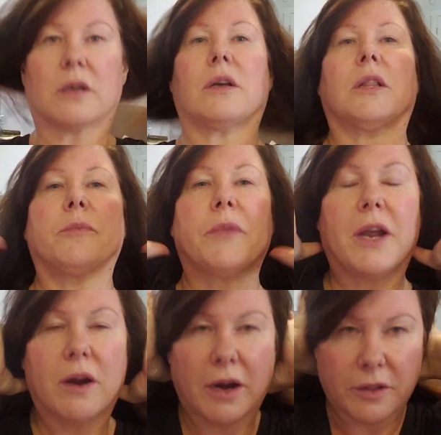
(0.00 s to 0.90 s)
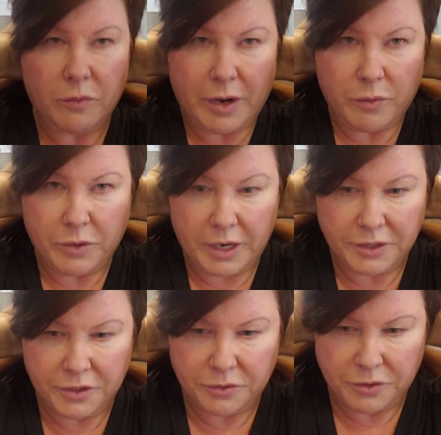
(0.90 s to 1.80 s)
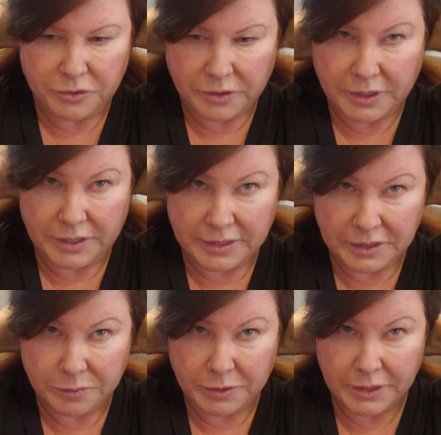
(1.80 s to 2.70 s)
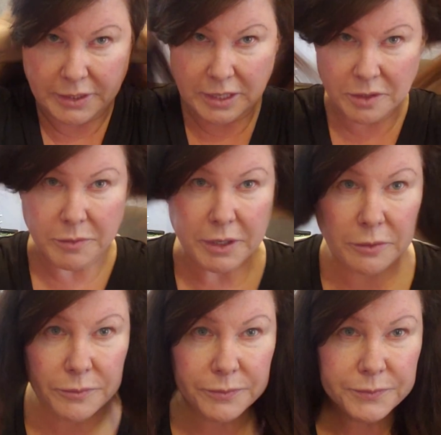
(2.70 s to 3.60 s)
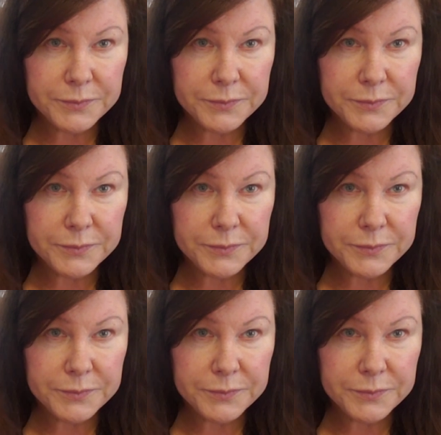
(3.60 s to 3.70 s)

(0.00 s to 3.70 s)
Clip the hair out of the way. What I do usually is I split it down the middle,